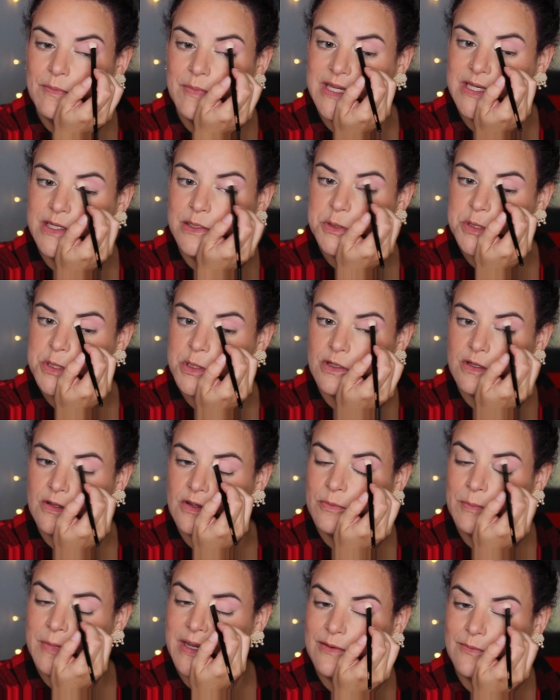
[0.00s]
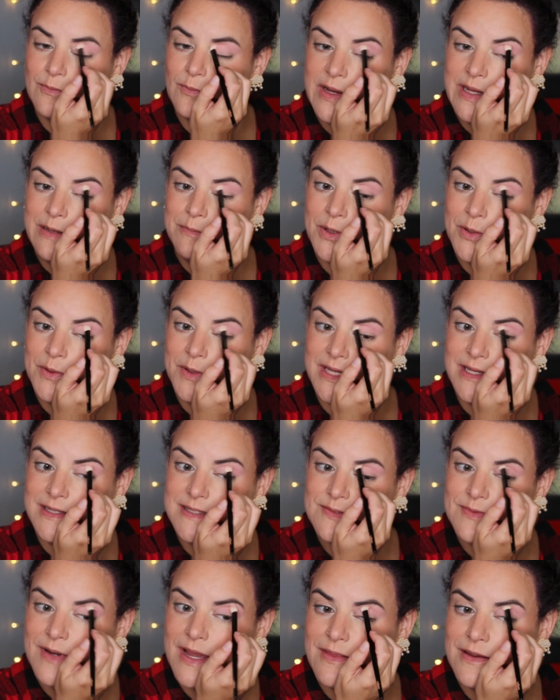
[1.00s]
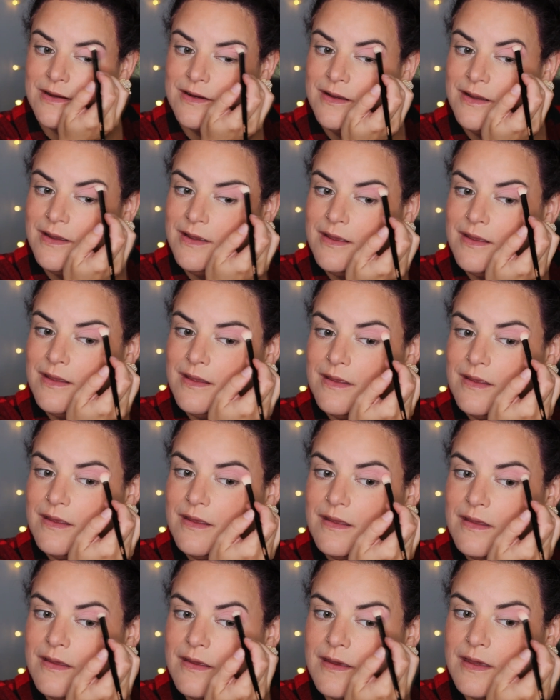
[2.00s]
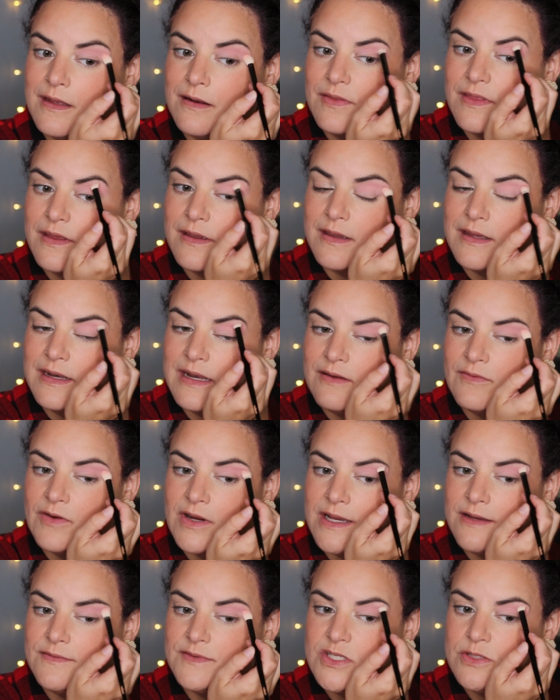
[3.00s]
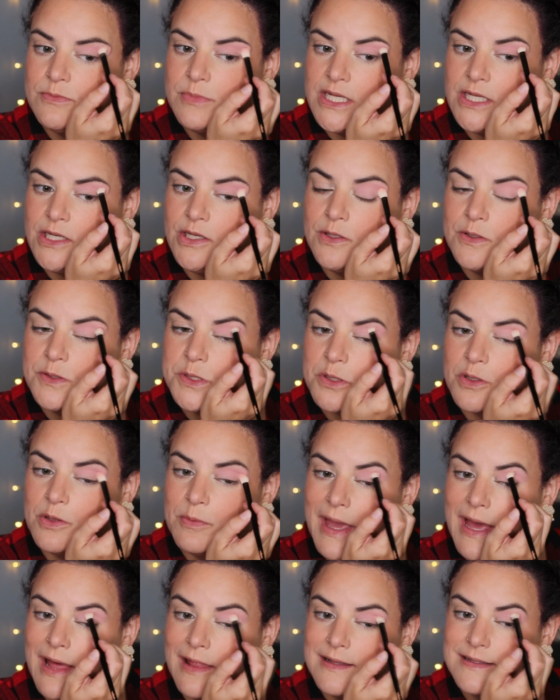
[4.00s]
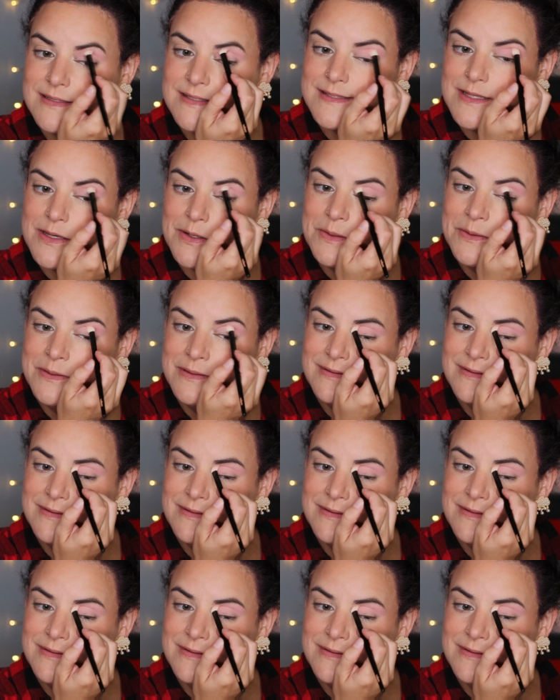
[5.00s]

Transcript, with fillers: my neutral, or my rainbow needs rather. I don't think I can ever have too many neutral palettes though.